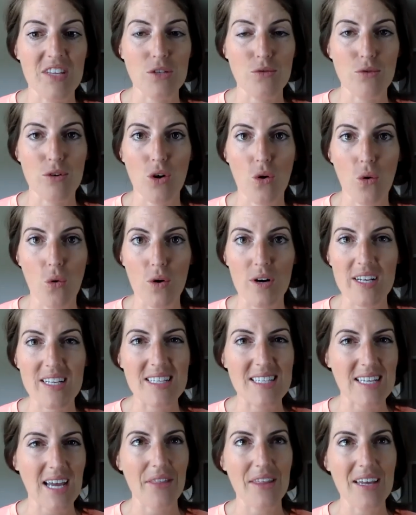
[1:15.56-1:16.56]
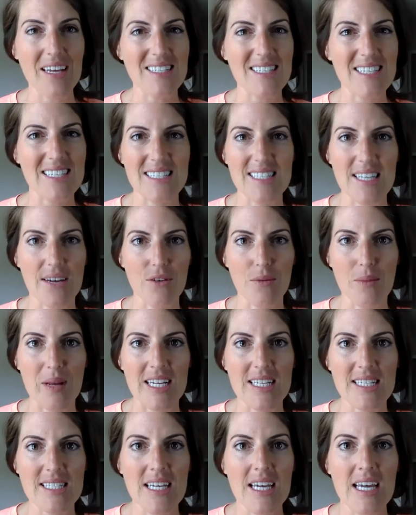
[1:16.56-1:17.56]
recording that I think it's like 7
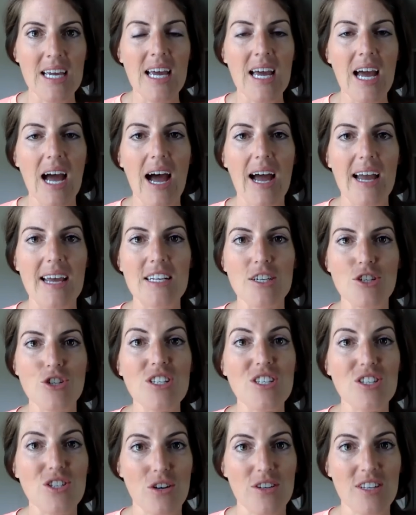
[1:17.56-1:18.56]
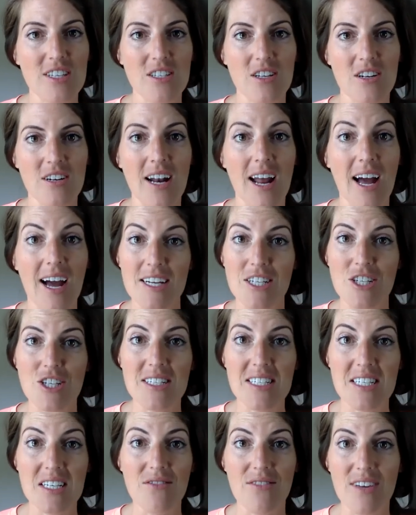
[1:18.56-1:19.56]
minutes. I initially saw this on an
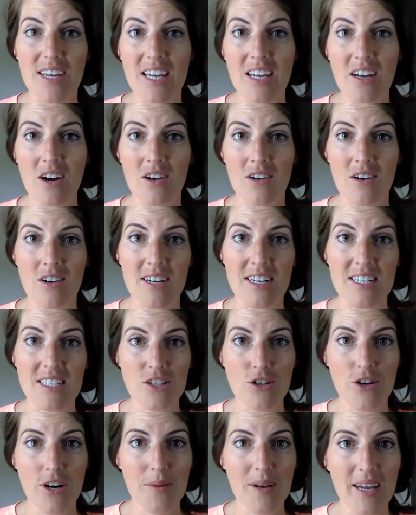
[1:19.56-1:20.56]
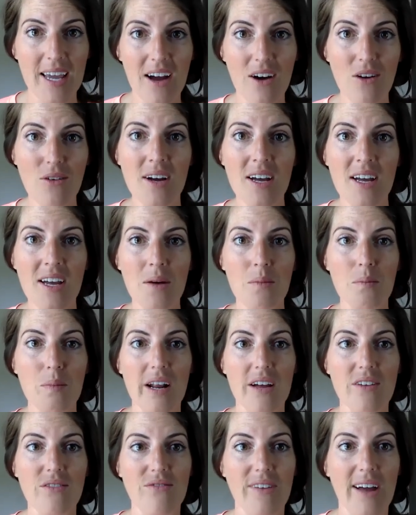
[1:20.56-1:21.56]
IGTV on her Instagram account, but
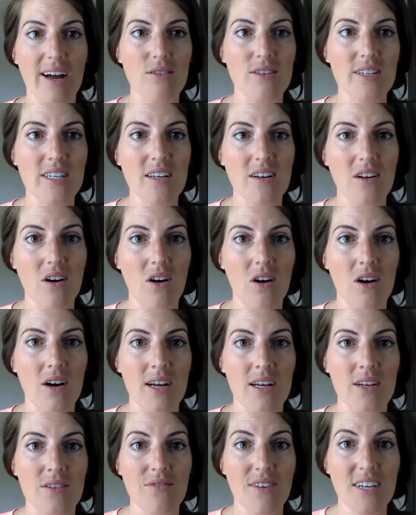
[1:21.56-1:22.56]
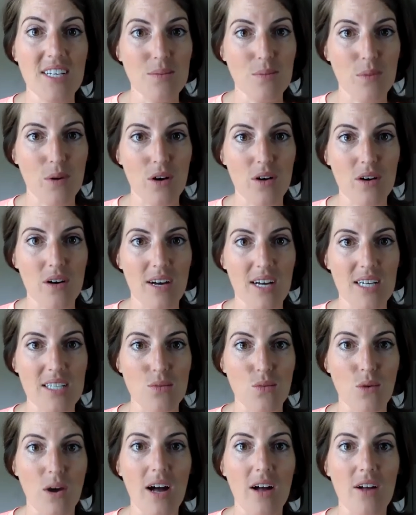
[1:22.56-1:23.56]
I found it on Facebook as
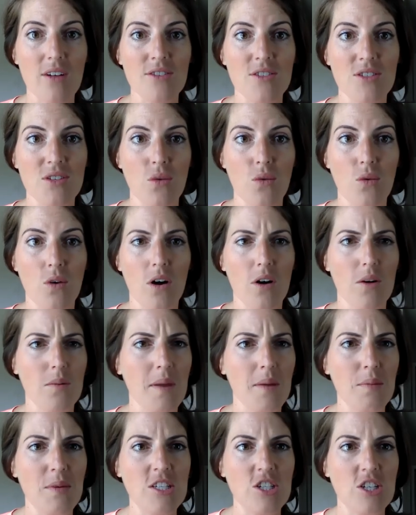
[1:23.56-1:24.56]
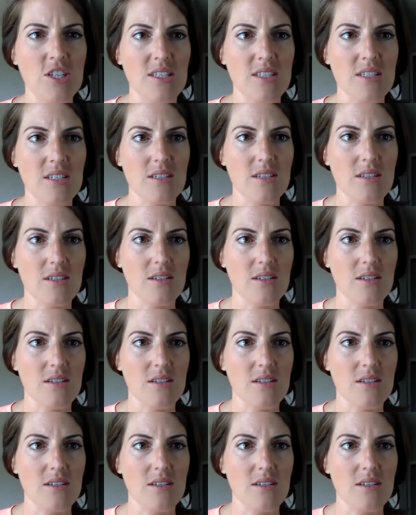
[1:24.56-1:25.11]
well. So or maybe just